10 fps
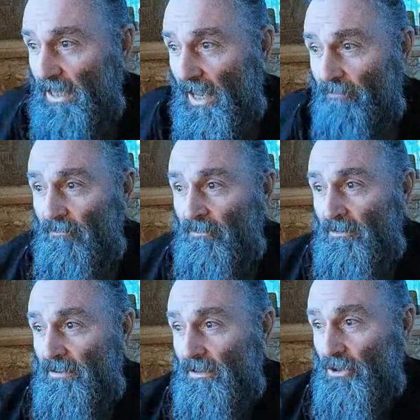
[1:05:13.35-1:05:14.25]

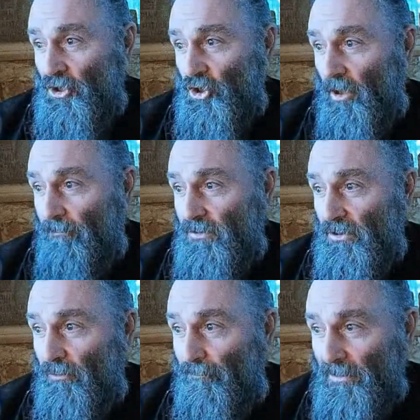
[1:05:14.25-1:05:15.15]
haven't dropped
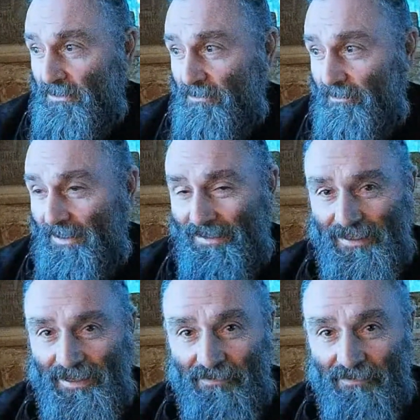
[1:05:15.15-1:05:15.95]
your pistol lately,